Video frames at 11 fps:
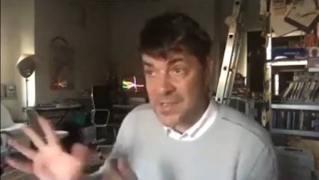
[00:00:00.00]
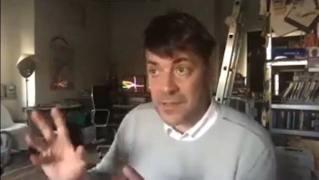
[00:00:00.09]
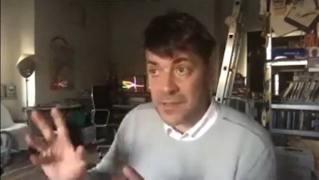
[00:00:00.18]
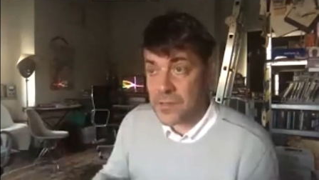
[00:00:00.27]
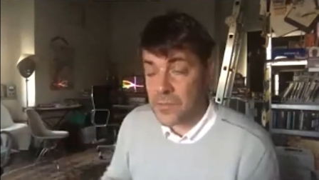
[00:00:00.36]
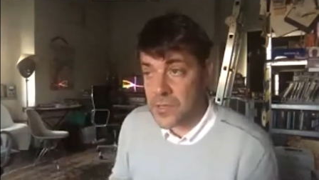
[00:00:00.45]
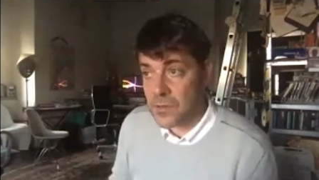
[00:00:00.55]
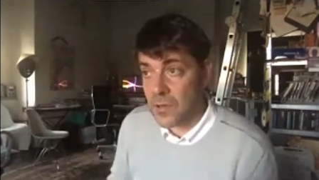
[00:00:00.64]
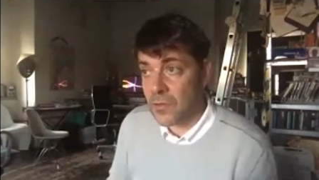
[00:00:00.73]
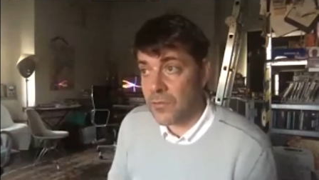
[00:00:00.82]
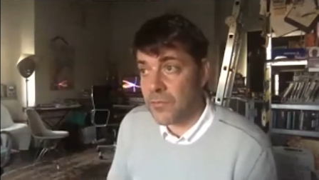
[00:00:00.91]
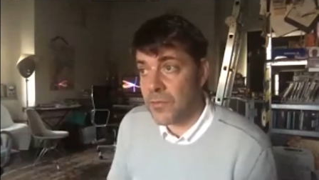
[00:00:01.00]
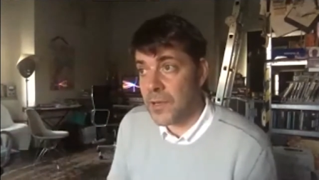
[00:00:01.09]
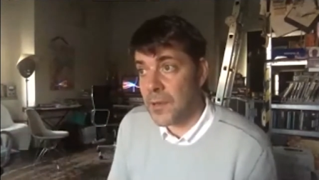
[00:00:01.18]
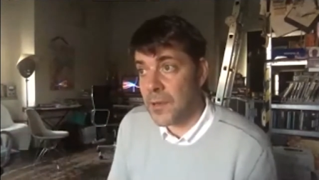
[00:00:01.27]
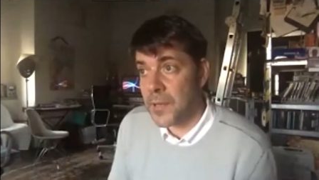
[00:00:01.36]
puzzles to
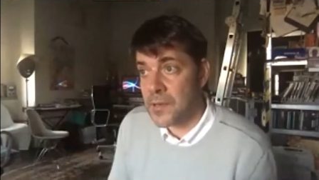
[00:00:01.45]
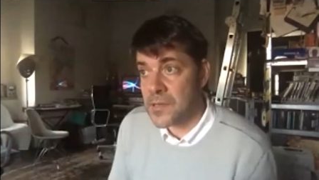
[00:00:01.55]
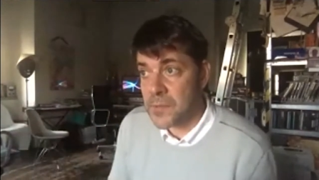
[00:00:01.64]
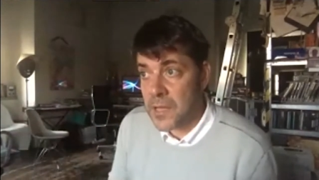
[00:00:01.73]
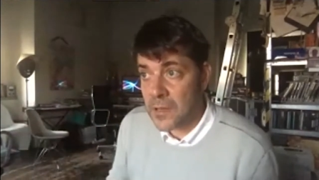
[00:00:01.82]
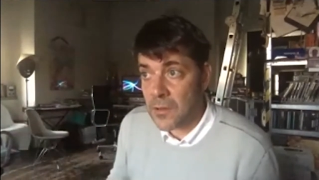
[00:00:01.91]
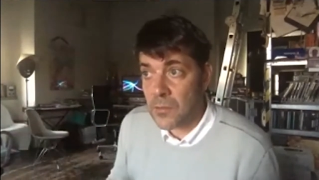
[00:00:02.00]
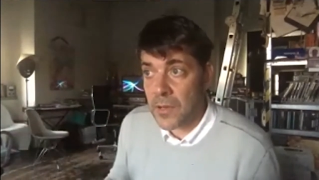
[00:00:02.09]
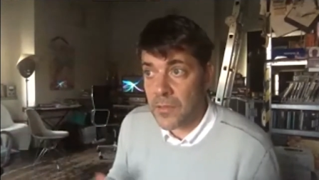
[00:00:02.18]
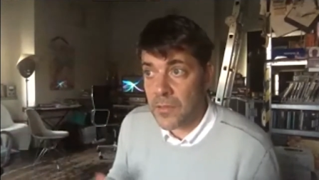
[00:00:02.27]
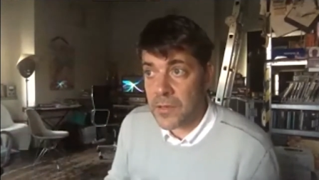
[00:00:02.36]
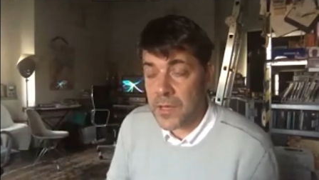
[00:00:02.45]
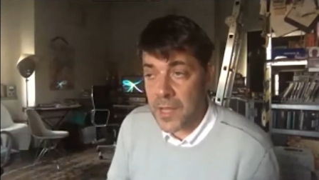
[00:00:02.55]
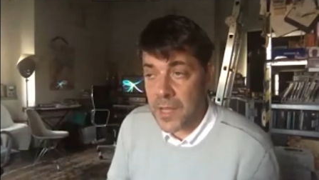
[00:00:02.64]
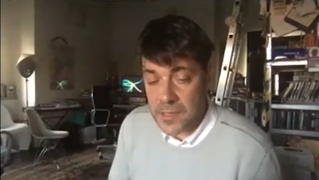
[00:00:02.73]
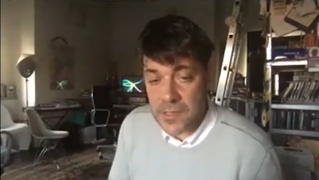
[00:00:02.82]
solve uh, because we had only
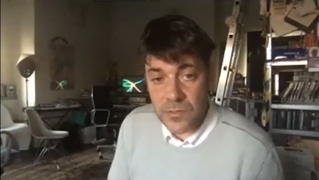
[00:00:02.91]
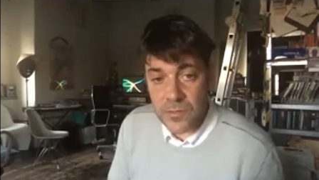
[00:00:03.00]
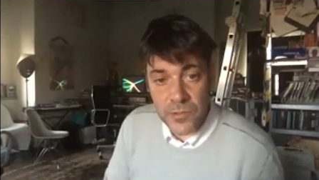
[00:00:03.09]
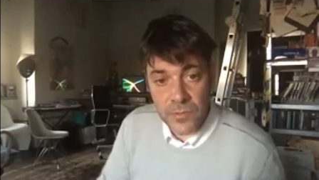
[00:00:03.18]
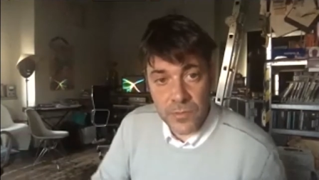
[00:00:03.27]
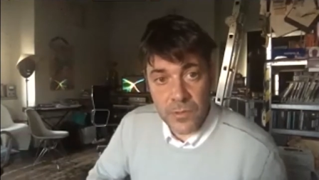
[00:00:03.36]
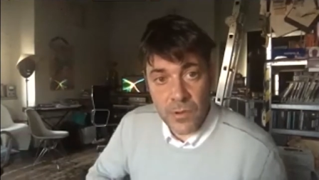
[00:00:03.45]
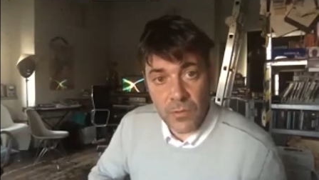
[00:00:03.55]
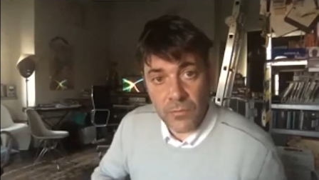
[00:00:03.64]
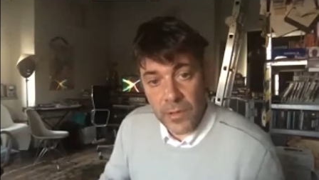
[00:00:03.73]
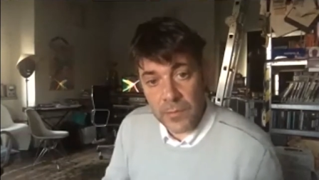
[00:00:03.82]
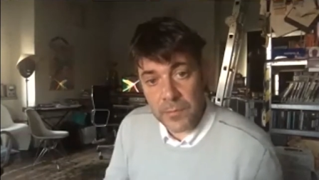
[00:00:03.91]
30 days to shoot the whole